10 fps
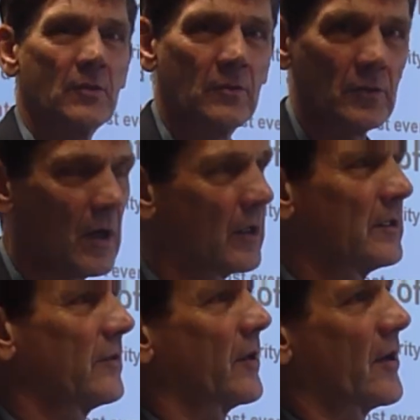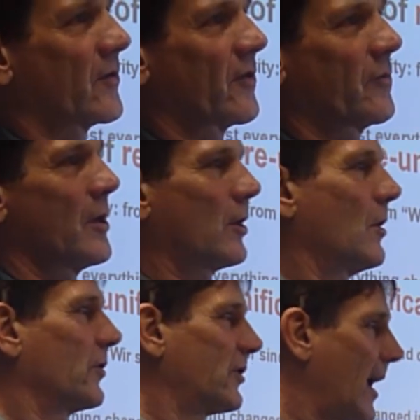youth organizations, were
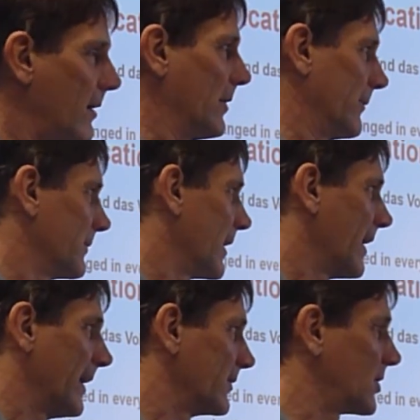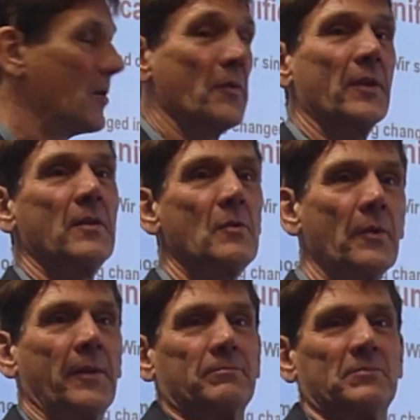closed down. And so the
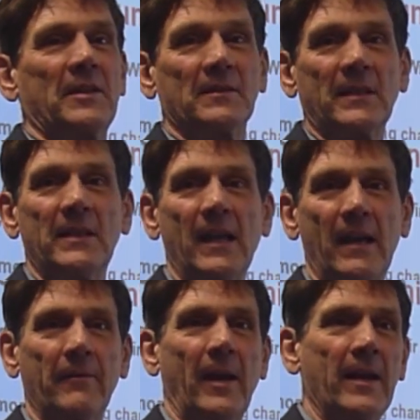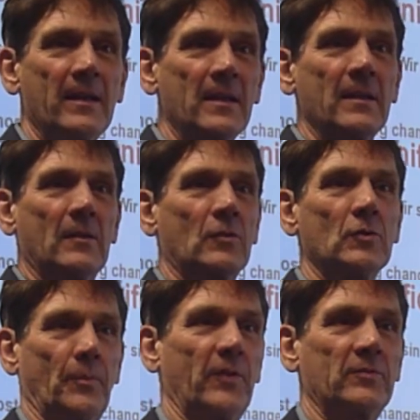youth didn't really have any
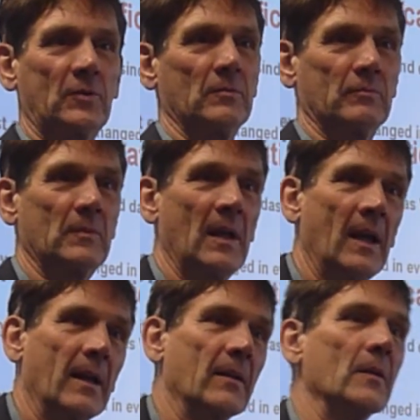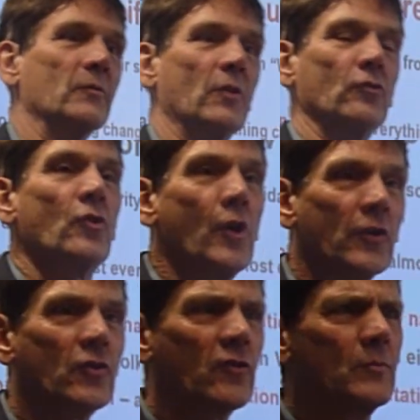groups. The
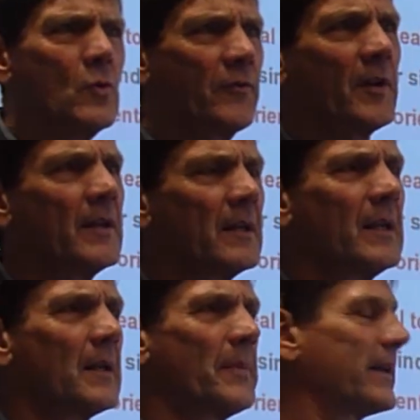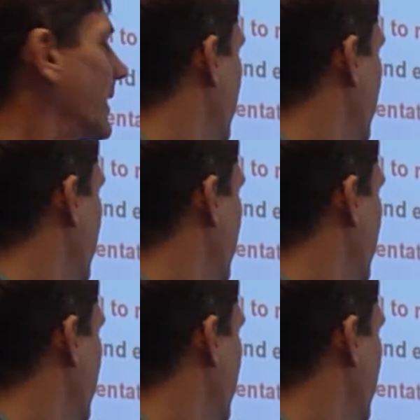churches moved in a little bit,